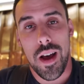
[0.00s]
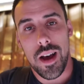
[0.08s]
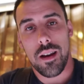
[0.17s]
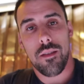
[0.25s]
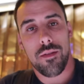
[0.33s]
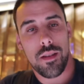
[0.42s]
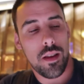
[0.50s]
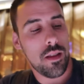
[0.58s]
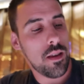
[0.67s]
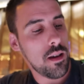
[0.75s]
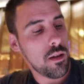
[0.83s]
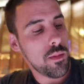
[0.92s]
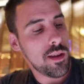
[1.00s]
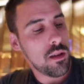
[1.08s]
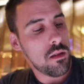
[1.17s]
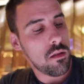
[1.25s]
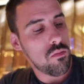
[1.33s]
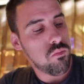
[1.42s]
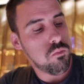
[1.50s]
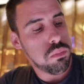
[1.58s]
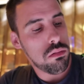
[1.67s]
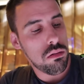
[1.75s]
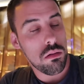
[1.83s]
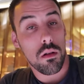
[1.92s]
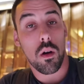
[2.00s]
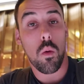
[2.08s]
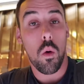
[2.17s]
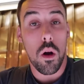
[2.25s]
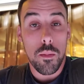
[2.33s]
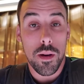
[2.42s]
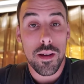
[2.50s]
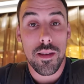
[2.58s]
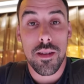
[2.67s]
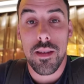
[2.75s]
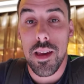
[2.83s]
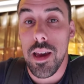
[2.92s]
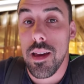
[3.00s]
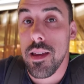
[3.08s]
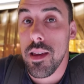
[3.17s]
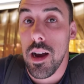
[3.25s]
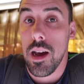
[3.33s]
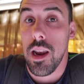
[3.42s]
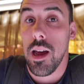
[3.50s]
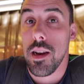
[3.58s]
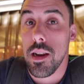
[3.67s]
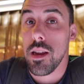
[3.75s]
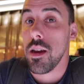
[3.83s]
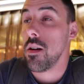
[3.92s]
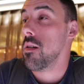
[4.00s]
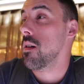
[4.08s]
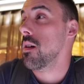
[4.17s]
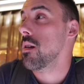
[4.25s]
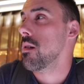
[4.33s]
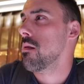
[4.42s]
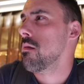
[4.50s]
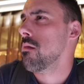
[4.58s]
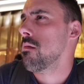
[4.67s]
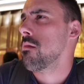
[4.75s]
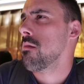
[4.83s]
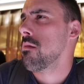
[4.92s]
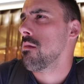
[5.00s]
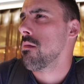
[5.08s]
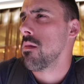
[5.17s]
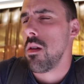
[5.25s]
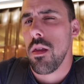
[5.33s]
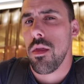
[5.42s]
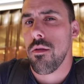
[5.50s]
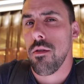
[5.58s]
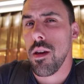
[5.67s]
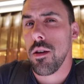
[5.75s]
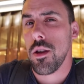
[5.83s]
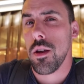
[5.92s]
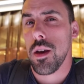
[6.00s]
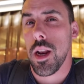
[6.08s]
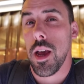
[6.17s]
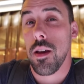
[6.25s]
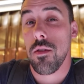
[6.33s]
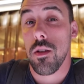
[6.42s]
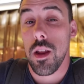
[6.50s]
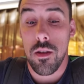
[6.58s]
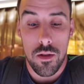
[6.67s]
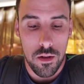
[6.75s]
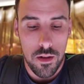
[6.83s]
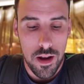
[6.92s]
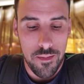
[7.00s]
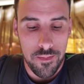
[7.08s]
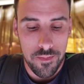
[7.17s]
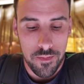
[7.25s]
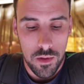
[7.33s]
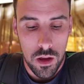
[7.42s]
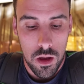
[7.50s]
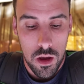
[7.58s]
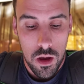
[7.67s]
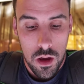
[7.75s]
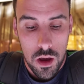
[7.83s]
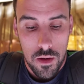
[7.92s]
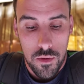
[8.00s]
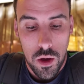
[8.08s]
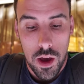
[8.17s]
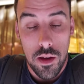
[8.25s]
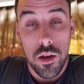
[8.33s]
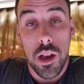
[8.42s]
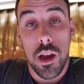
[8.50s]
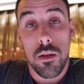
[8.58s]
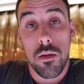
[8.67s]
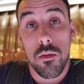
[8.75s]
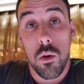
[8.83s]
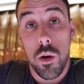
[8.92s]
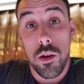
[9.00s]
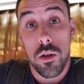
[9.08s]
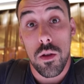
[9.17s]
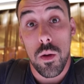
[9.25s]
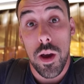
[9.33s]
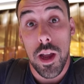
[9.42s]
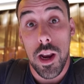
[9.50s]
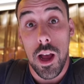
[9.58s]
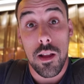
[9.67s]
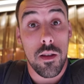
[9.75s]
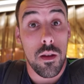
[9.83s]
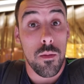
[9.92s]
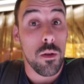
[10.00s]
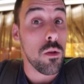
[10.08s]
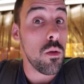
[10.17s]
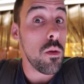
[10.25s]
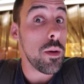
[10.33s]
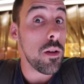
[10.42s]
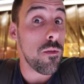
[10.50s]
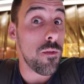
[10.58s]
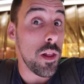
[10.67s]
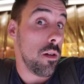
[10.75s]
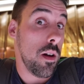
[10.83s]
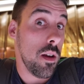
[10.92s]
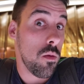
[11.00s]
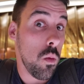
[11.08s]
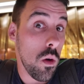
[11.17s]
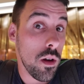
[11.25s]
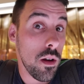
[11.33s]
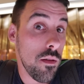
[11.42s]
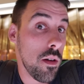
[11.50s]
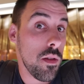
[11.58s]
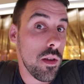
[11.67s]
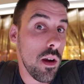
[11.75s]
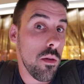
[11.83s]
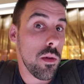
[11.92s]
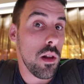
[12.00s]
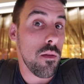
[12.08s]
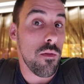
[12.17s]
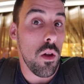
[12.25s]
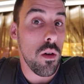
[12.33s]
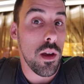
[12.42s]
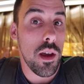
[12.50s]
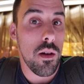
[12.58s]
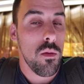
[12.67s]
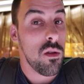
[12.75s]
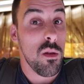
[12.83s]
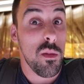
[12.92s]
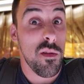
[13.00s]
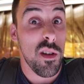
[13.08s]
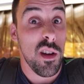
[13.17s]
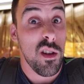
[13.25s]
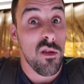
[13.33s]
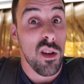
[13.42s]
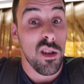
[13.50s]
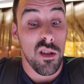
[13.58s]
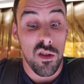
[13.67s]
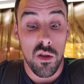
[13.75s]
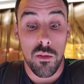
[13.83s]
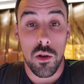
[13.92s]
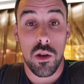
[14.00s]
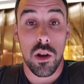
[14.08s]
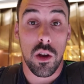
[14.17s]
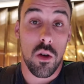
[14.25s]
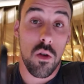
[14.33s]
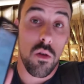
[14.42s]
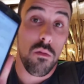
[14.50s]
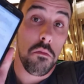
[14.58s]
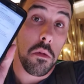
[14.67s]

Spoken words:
5. Time is 6:15. I landed here 3-ish, and I asked on Instagram if you guys could ask me some questions so I can answer them. Do a bit of filler, as walking around this terminal and vlogging it would not be very interesting. So I'm just going to go